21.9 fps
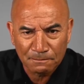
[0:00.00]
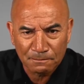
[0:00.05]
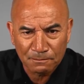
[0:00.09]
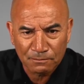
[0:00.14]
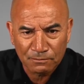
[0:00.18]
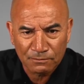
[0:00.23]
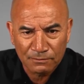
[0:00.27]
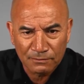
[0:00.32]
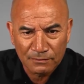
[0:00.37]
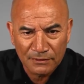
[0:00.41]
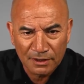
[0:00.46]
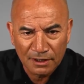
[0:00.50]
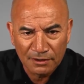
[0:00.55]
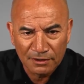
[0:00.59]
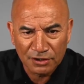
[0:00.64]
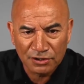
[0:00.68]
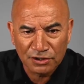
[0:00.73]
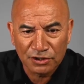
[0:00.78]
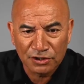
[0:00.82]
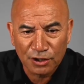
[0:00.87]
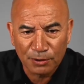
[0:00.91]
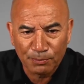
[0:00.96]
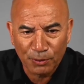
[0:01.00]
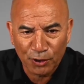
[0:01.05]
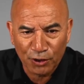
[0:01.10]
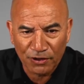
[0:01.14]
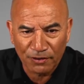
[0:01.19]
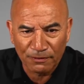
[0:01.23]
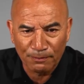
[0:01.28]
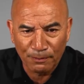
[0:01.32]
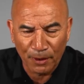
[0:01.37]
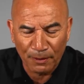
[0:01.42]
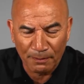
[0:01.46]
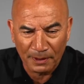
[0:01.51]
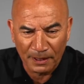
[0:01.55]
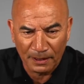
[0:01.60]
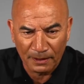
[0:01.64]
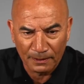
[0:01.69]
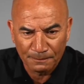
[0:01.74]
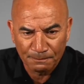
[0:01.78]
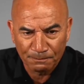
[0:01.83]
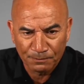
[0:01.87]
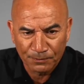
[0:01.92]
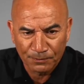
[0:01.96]
He was. This is the book of Boba.
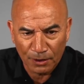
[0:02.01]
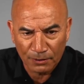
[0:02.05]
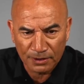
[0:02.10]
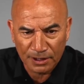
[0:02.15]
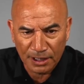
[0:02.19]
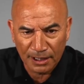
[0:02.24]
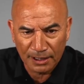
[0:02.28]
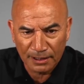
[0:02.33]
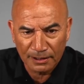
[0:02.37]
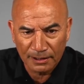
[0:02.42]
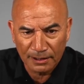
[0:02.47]
Okay.